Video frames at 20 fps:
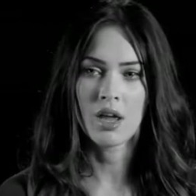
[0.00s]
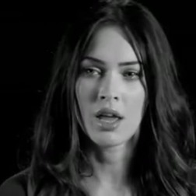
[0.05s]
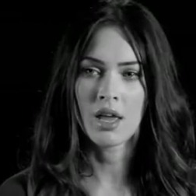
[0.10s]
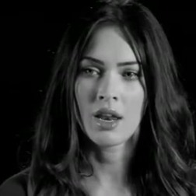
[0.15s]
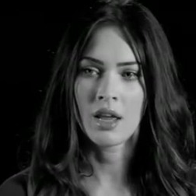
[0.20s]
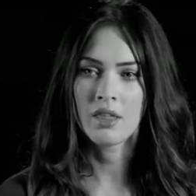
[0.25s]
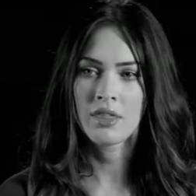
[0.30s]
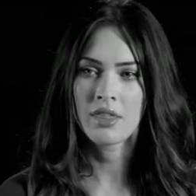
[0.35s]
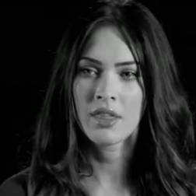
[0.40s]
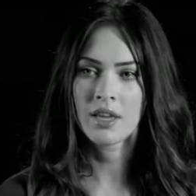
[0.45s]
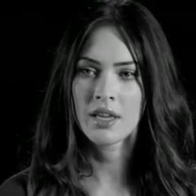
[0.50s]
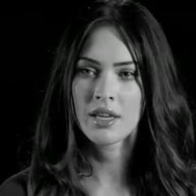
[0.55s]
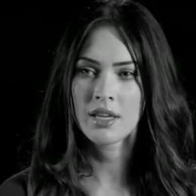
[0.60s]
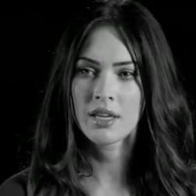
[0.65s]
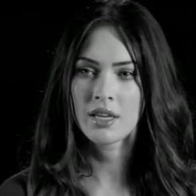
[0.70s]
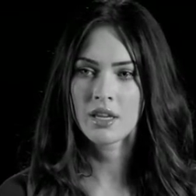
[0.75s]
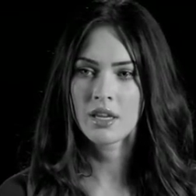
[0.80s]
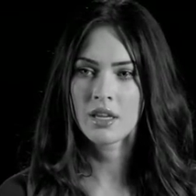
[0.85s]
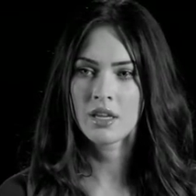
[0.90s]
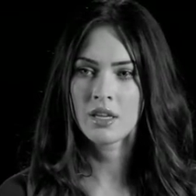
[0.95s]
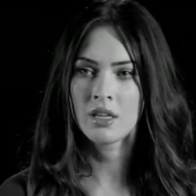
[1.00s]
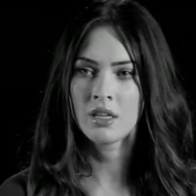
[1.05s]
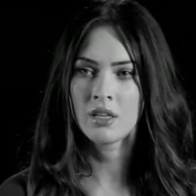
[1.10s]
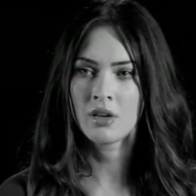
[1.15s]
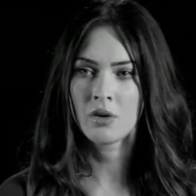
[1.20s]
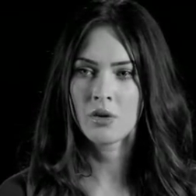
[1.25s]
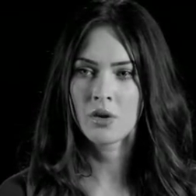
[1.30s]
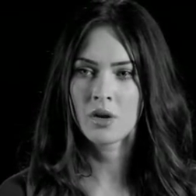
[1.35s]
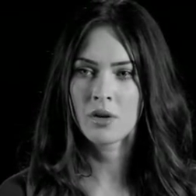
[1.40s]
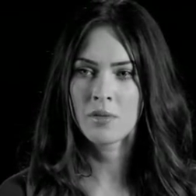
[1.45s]
And I think,
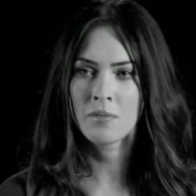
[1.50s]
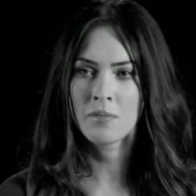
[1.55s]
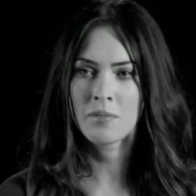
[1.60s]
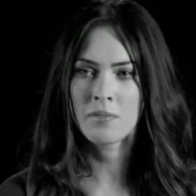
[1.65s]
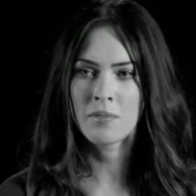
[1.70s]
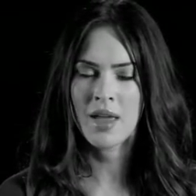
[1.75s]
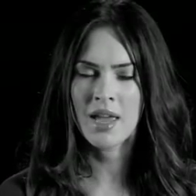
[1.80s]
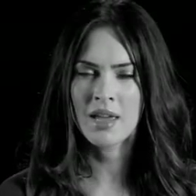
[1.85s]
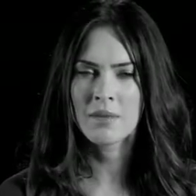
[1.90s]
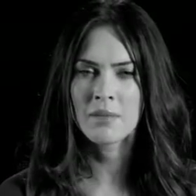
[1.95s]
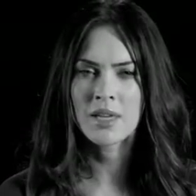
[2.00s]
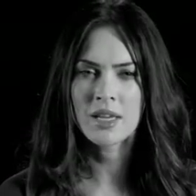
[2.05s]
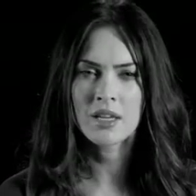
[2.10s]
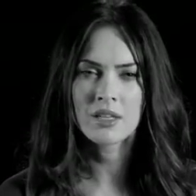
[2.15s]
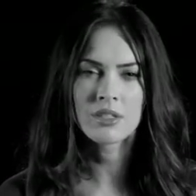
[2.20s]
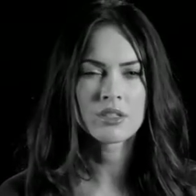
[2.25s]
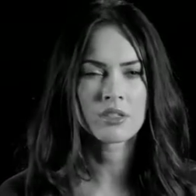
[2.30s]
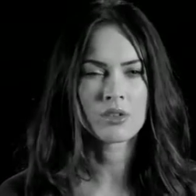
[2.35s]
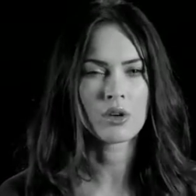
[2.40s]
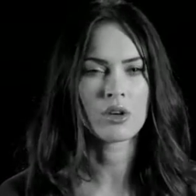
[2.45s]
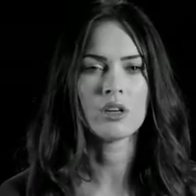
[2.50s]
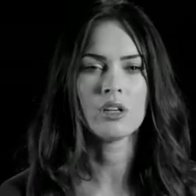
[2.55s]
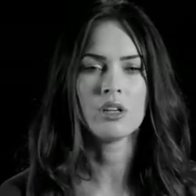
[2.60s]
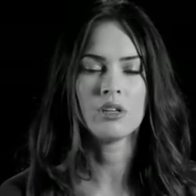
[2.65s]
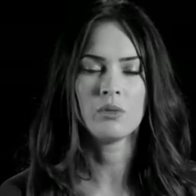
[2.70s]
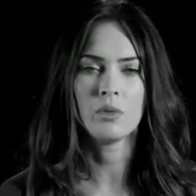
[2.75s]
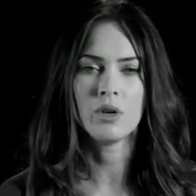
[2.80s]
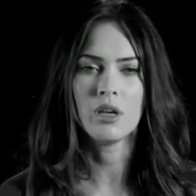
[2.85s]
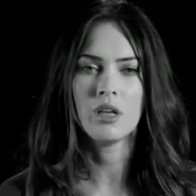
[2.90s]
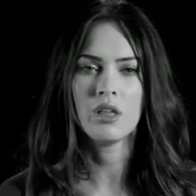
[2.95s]
maybe it
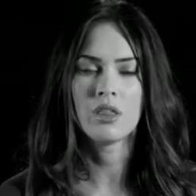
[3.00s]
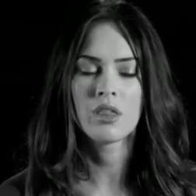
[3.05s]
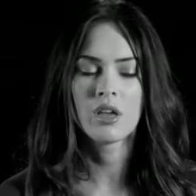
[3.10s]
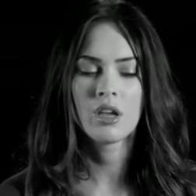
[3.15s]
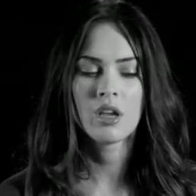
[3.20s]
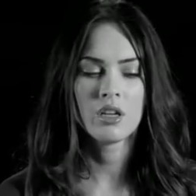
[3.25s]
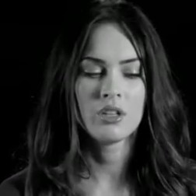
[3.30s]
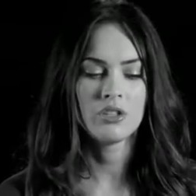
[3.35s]
started with